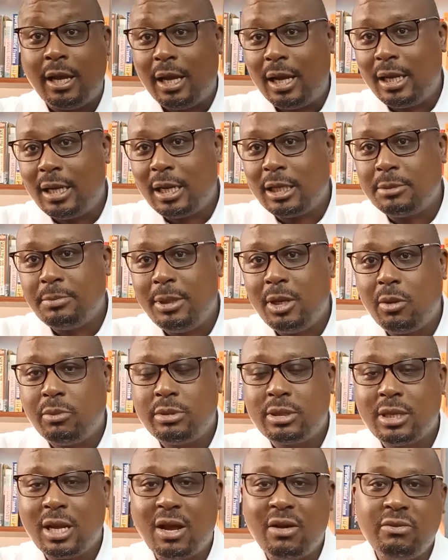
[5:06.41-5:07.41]
It has been
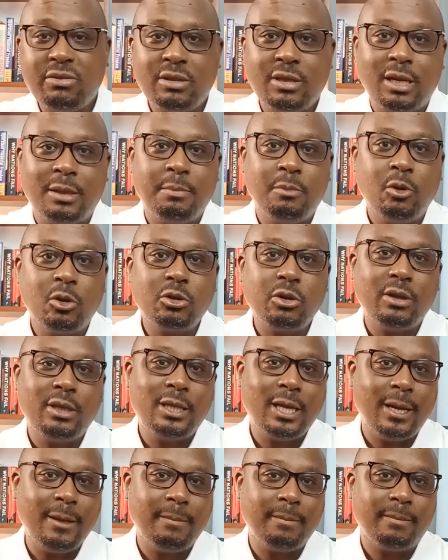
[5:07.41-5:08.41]
observed that most of the
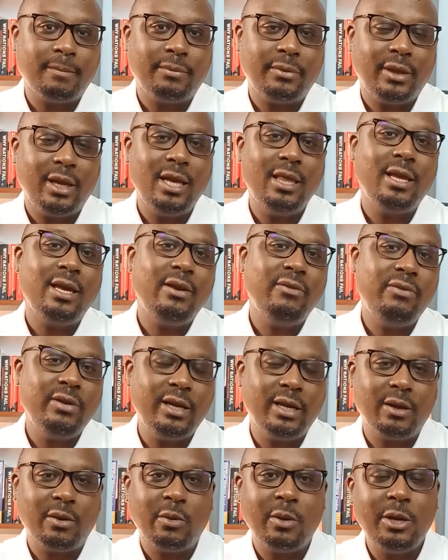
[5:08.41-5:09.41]
time in the
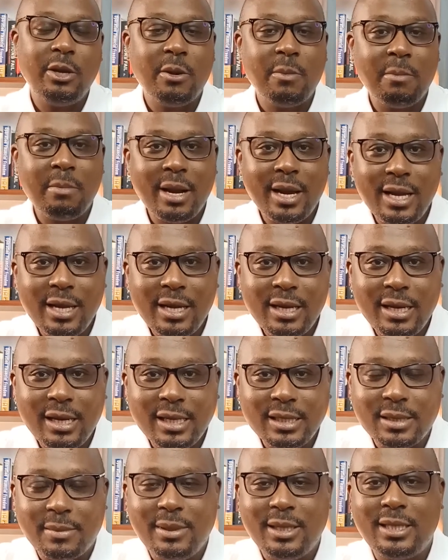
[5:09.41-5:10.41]
evening, when your mind
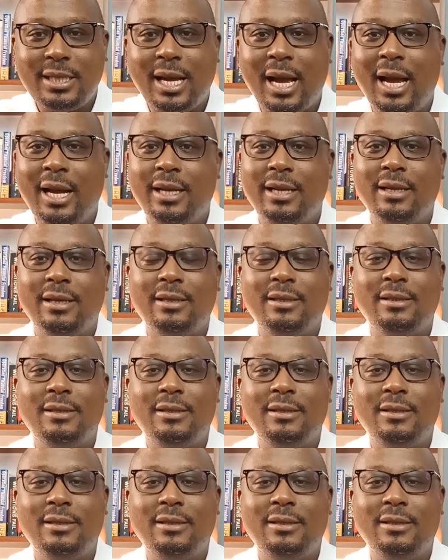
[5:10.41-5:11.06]
is a bit tired,